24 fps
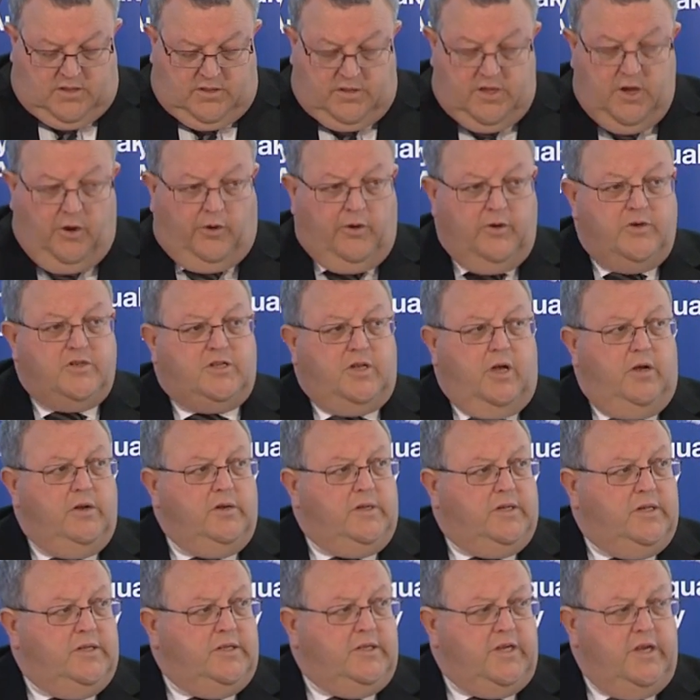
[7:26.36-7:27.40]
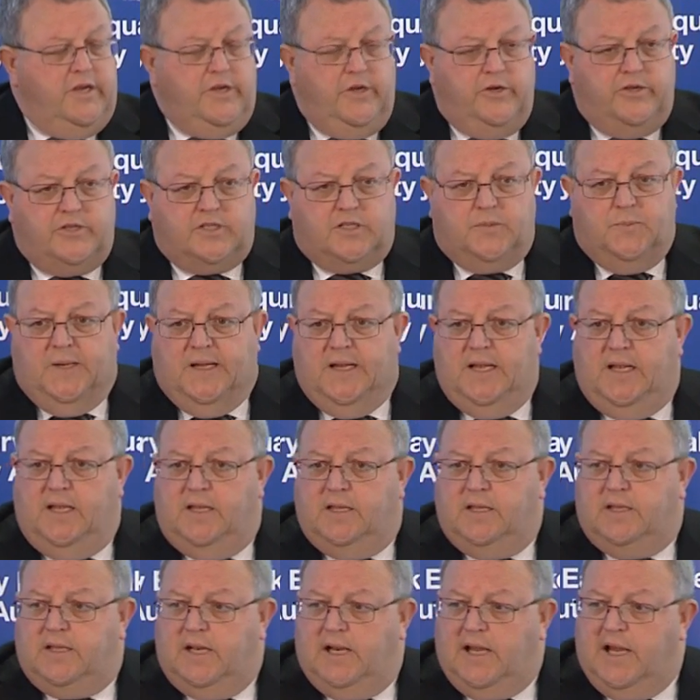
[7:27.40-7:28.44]
The Orange Zone continues to be
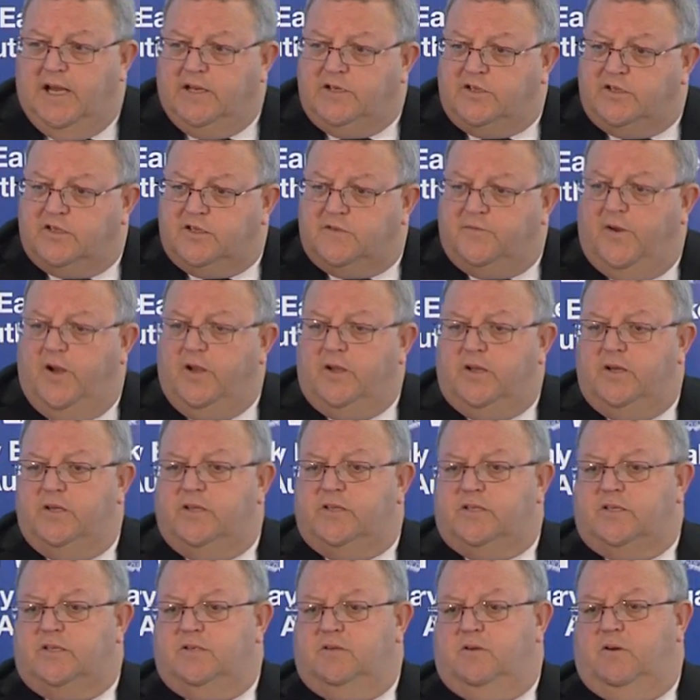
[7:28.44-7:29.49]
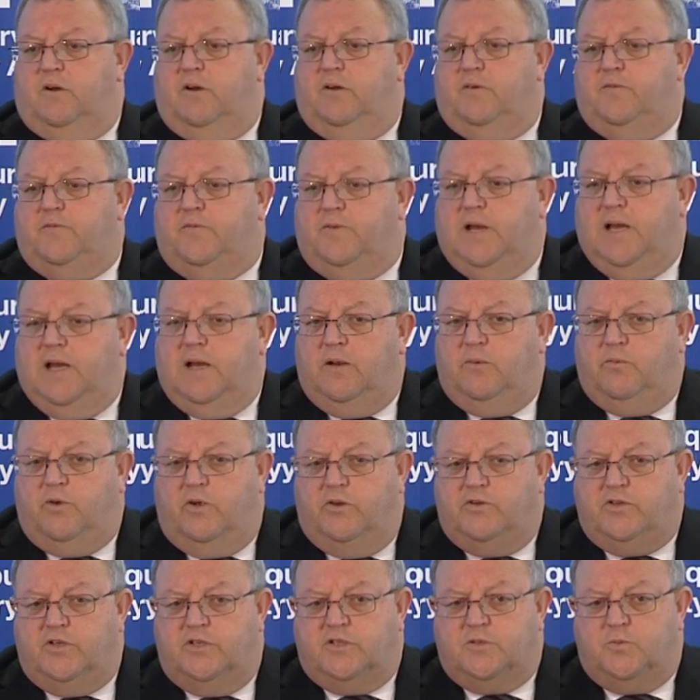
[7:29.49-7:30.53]
the largest focus of uh,
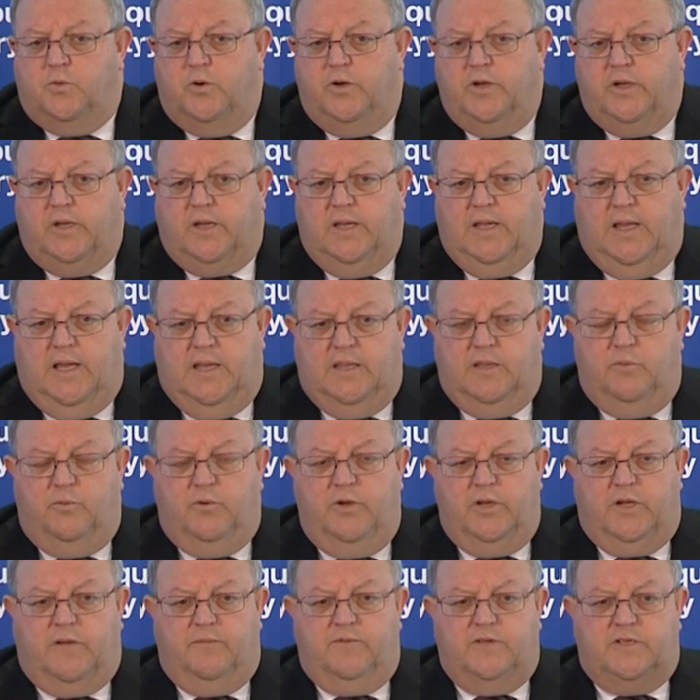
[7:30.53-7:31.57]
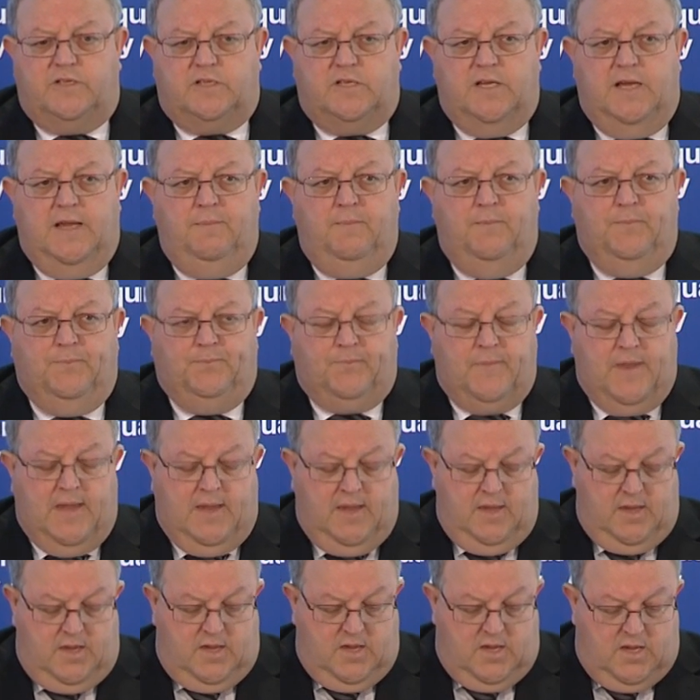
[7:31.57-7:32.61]
Roger's work and the work of his team.
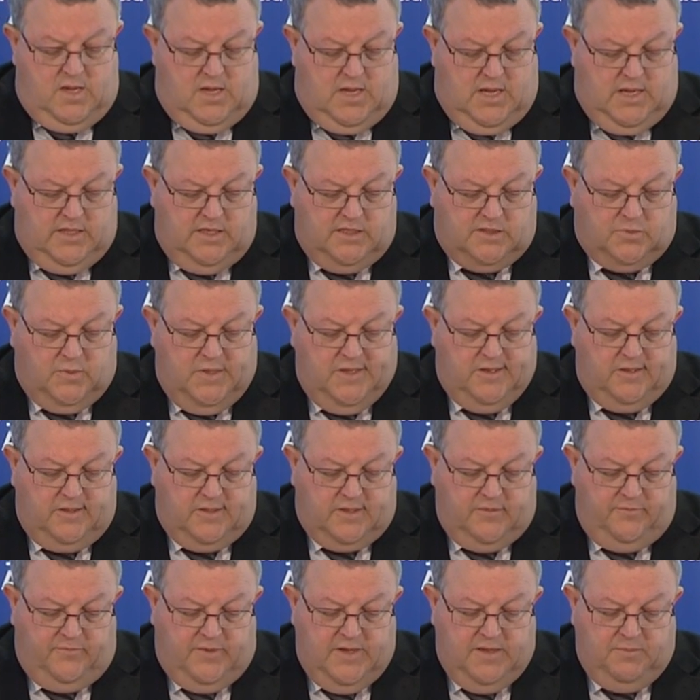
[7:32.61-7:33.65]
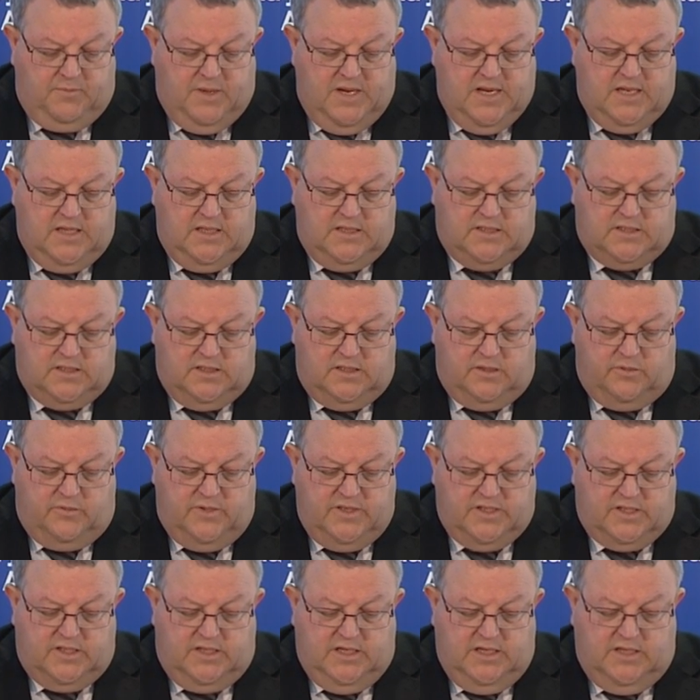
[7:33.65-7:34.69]
And this week I convened meetings in the
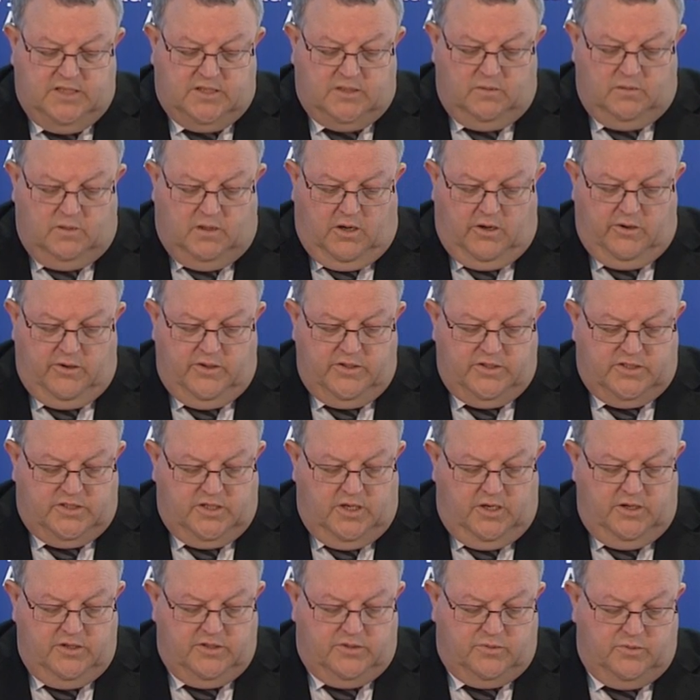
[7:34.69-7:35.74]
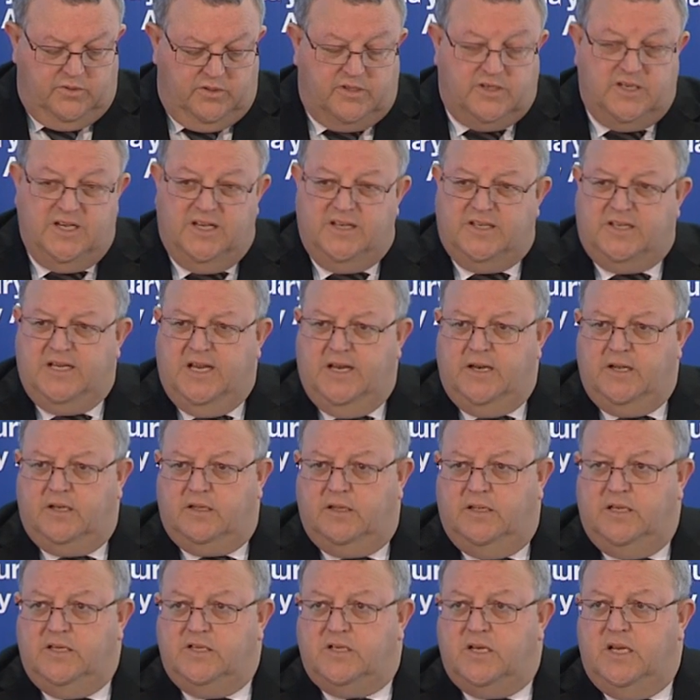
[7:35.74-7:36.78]
residential Orange Zones with
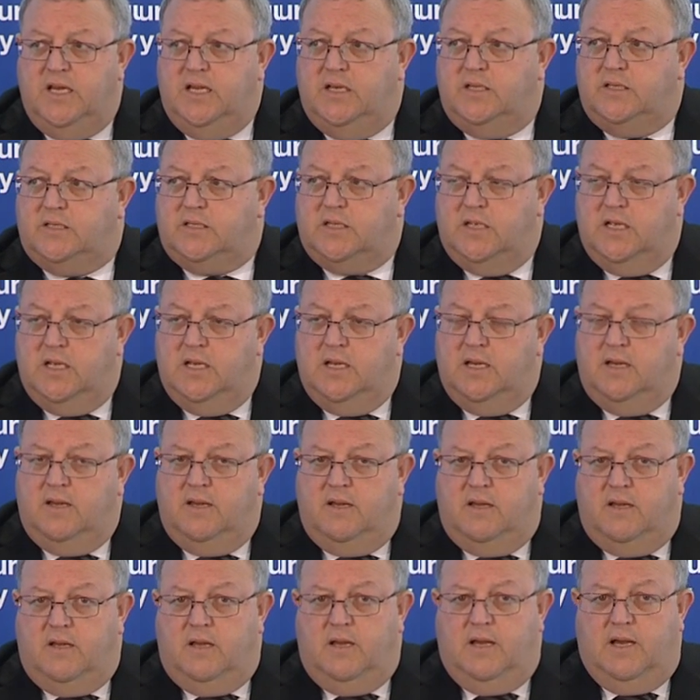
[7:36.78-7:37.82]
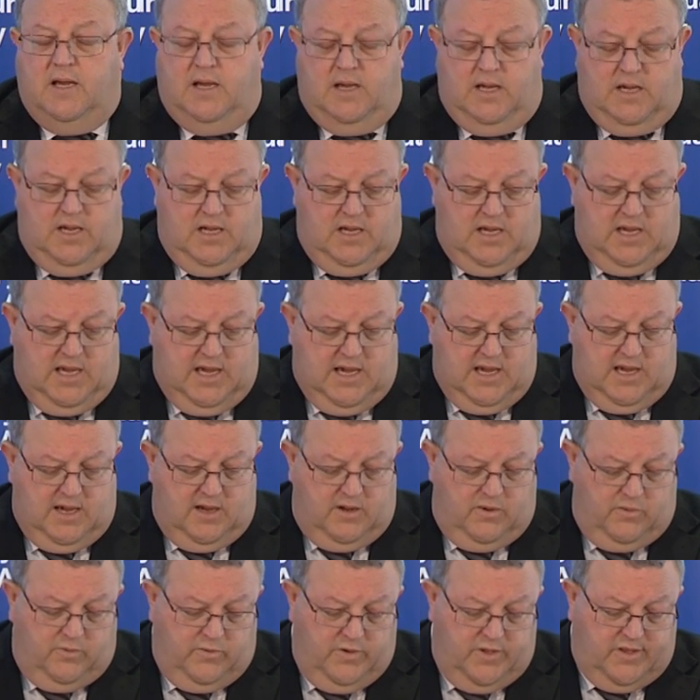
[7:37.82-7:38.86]
geotechnical engineers, uh,
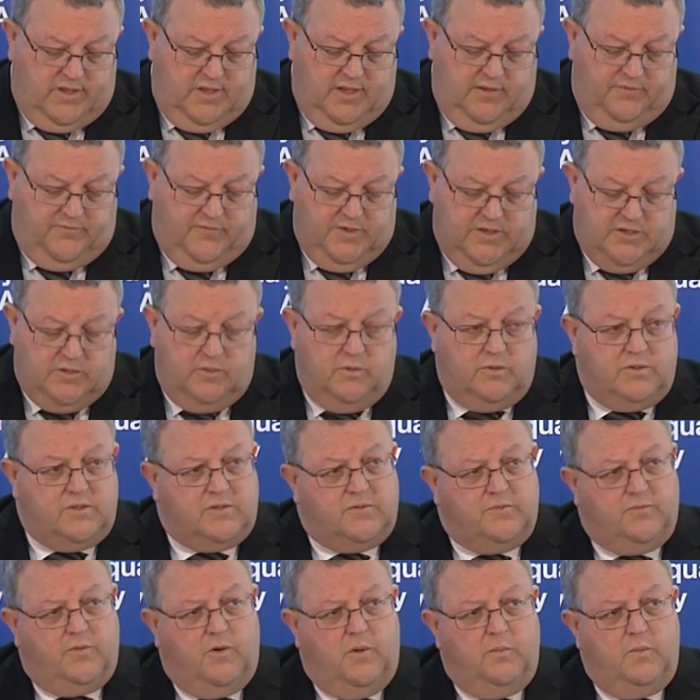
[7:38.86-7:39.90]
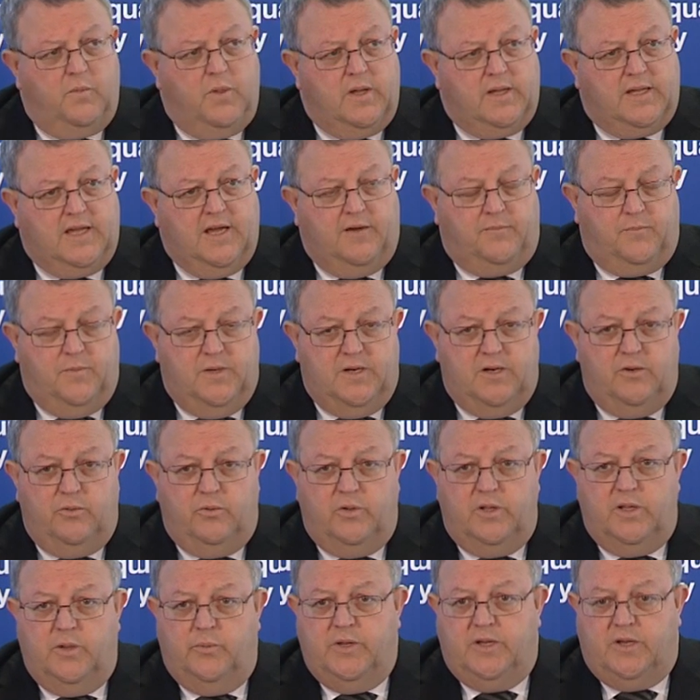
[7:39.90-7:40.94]
uh, with officials from government
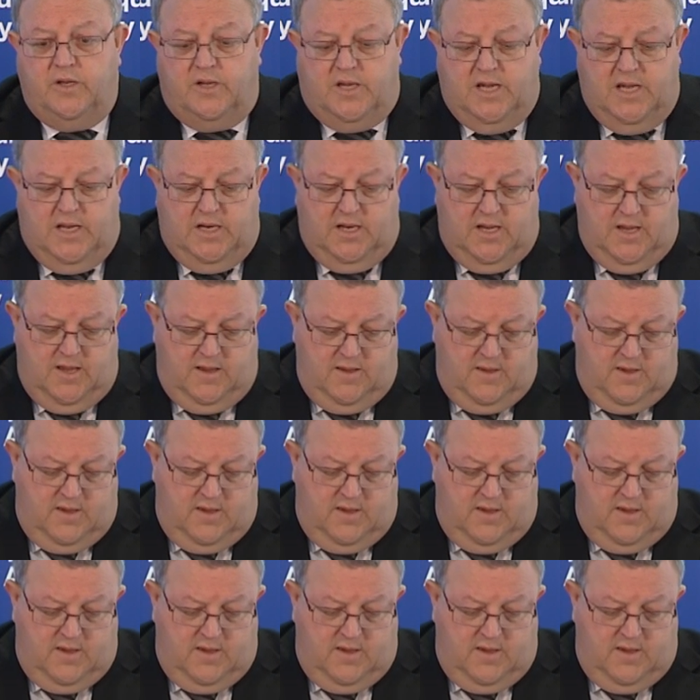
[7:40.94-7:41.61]
law that we could get